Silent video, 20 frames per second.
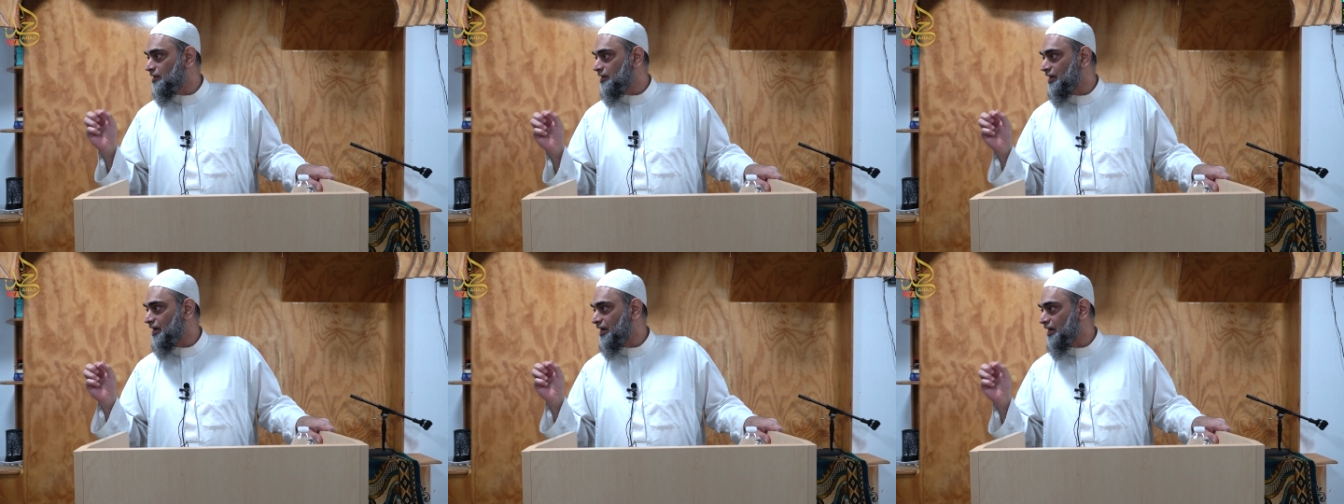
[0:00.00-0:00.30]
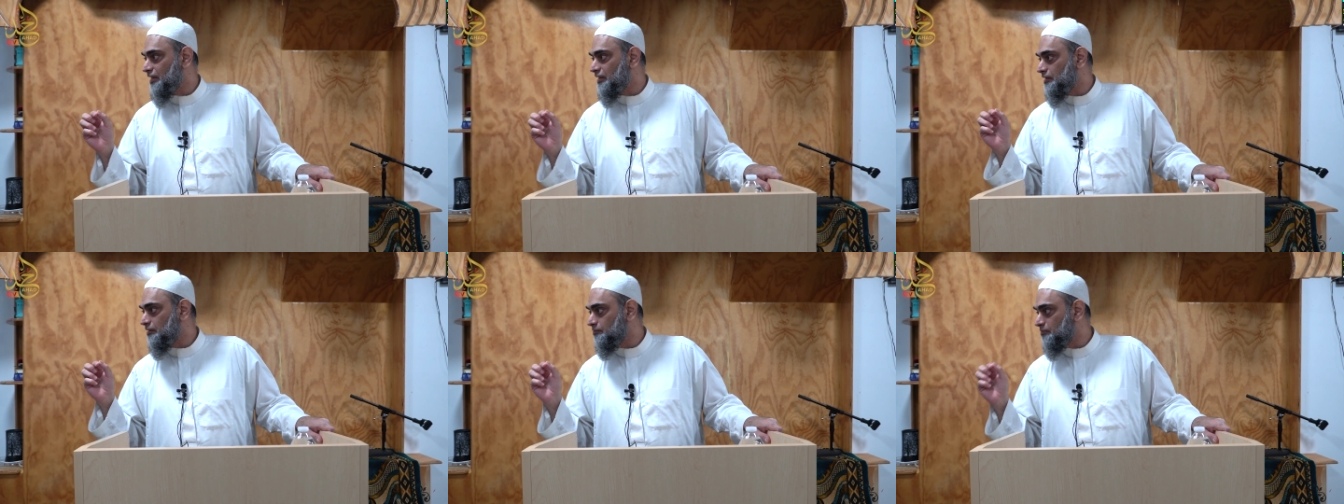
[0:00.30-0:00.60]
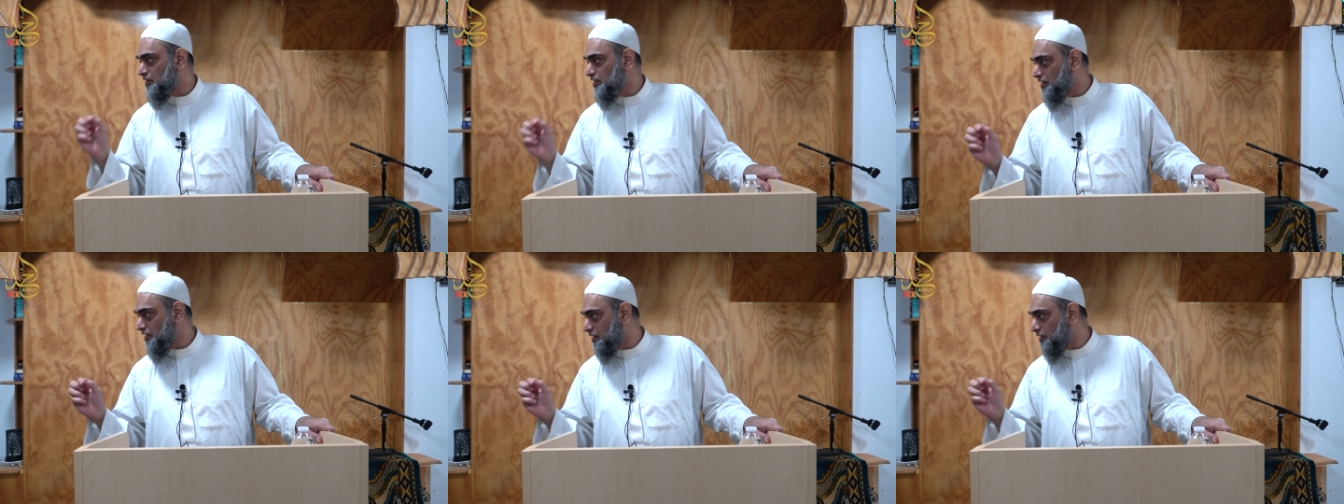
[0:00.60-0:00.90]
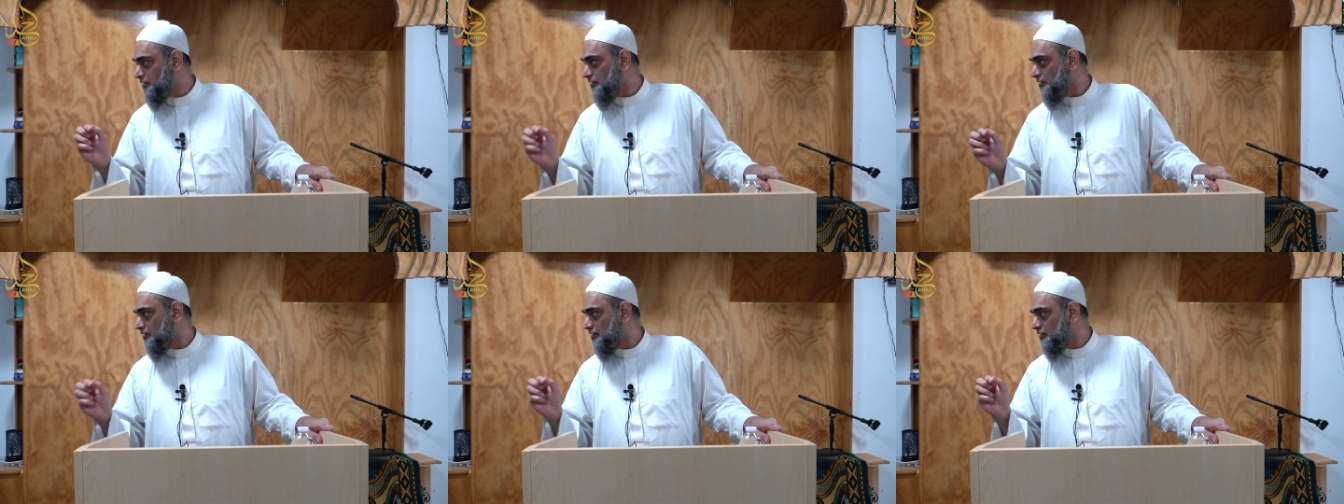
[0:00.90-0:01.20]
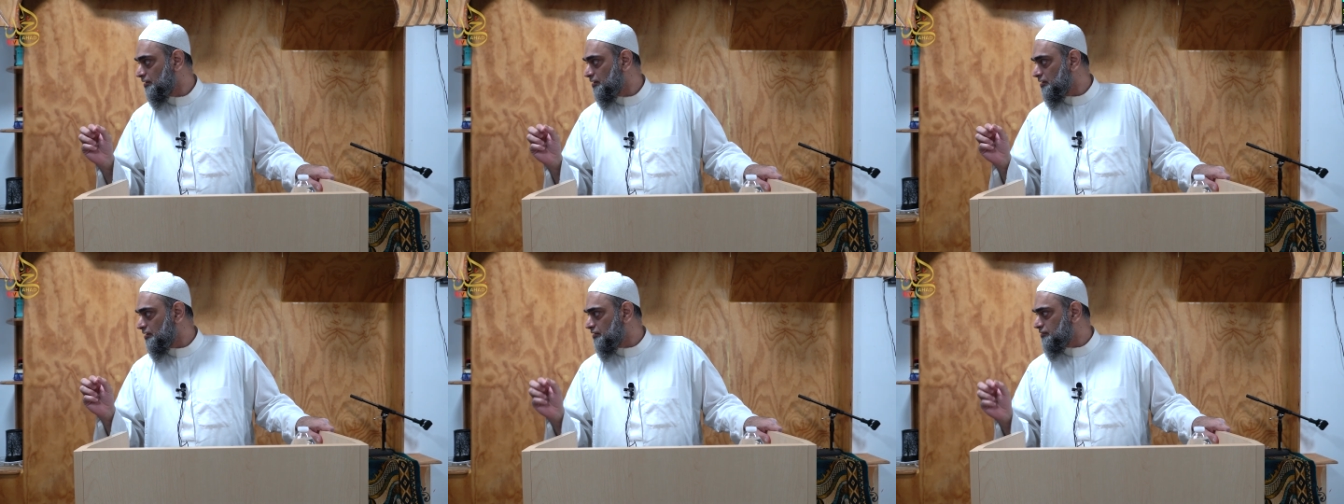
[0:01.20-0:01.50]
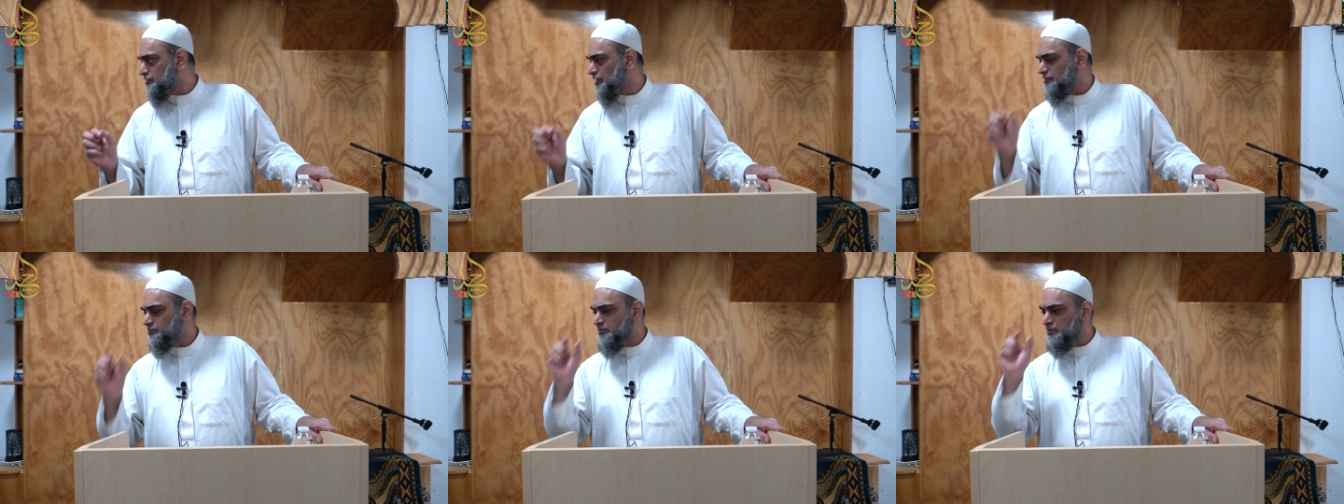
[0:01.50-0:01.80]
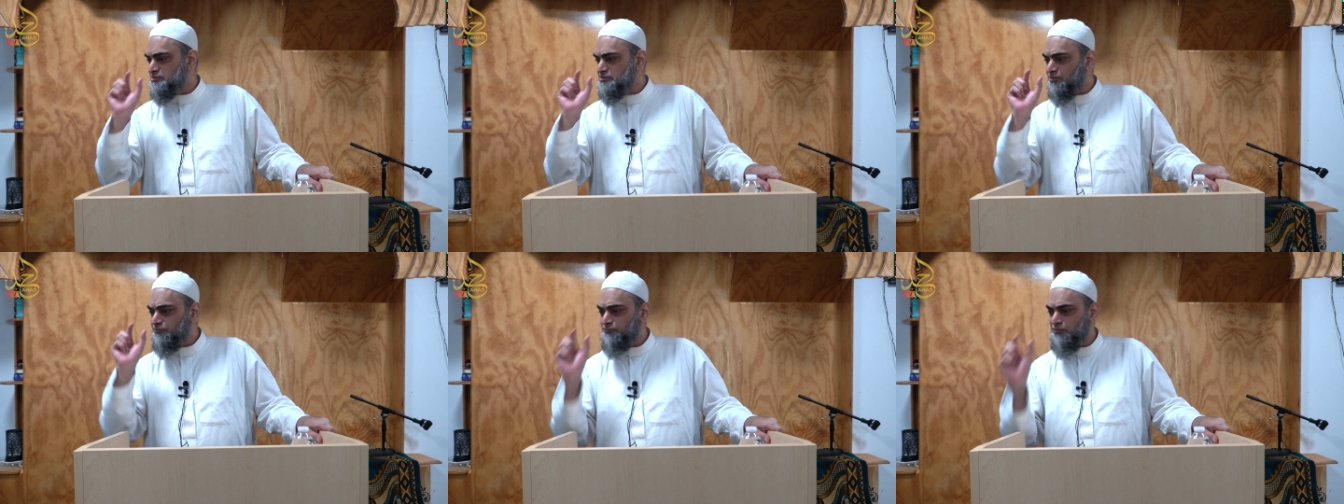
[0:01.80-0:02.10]
Alameen." That
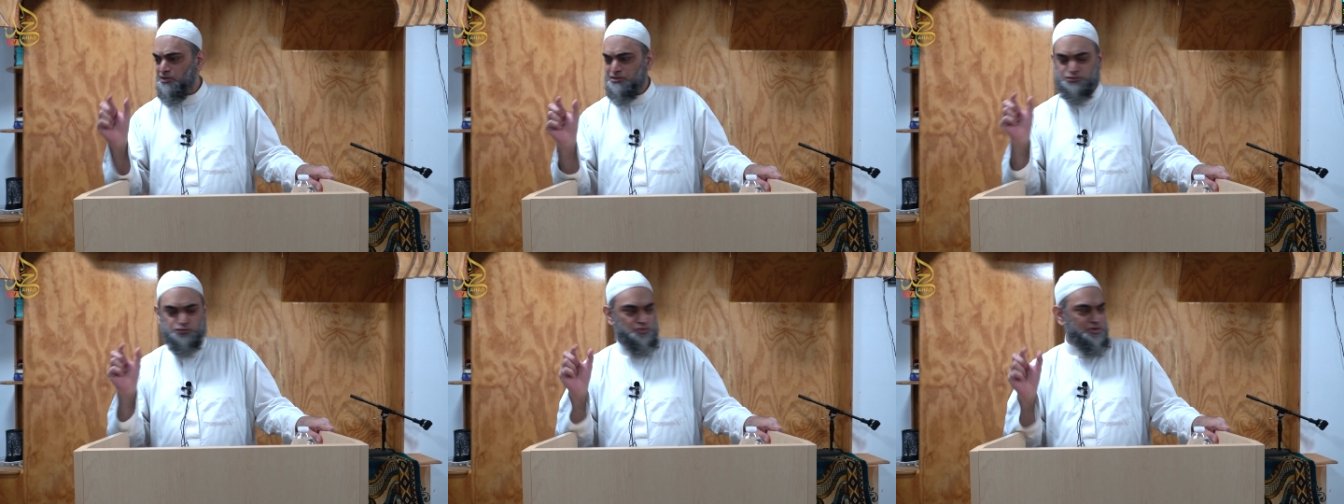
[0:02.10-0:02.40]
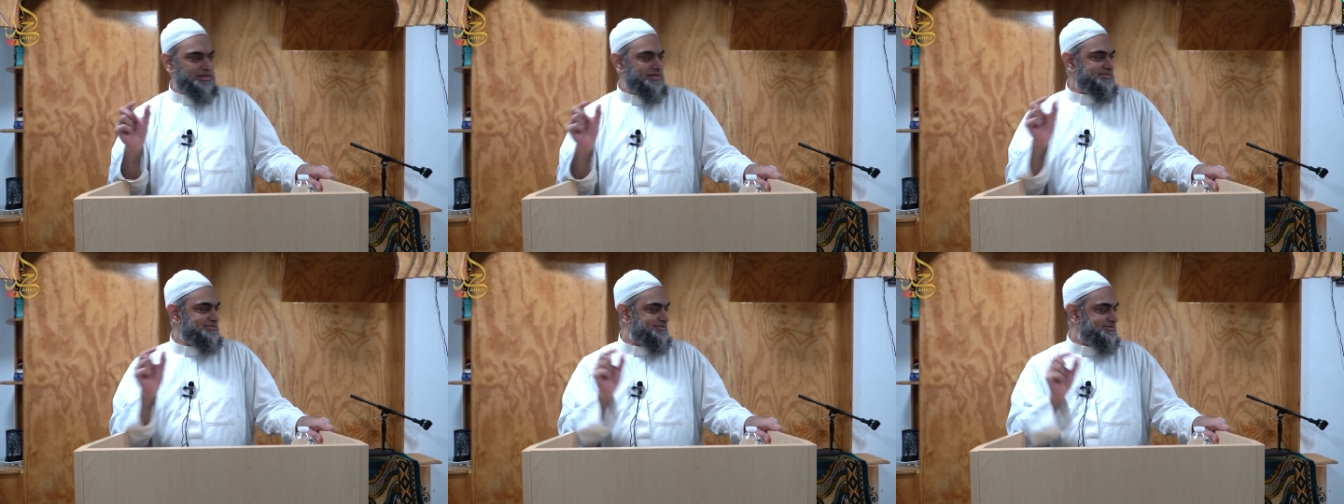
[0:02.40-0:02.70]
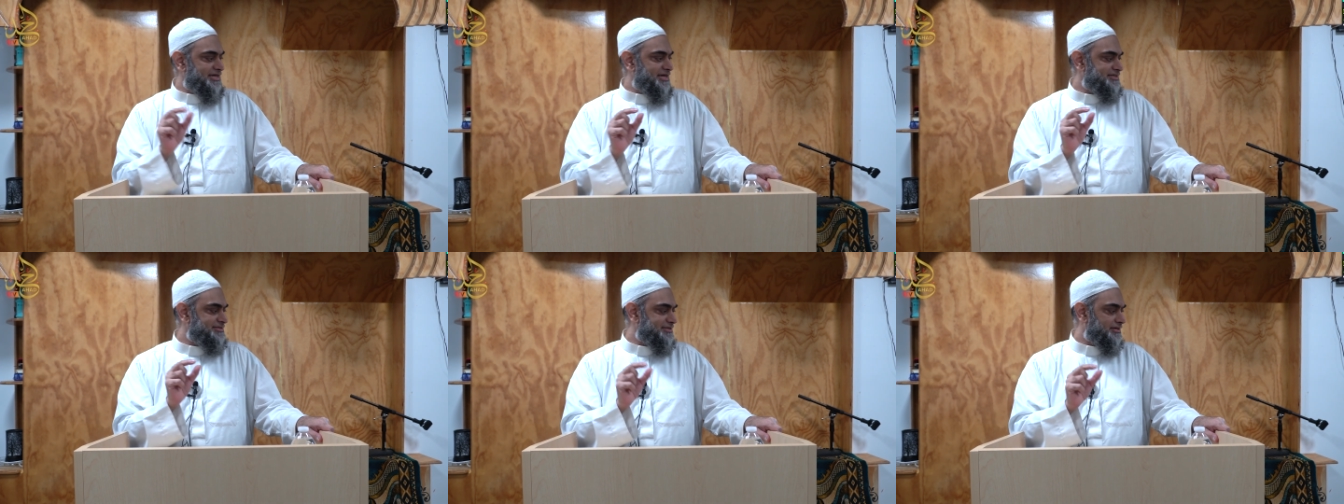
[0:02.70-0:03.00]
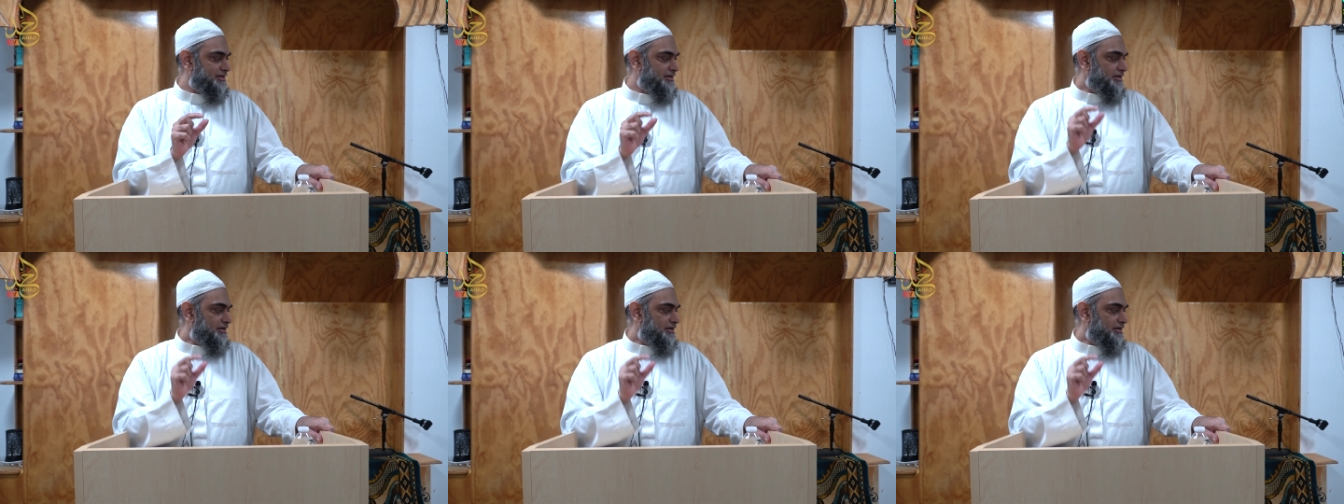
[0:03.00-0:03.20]
means the first word it says,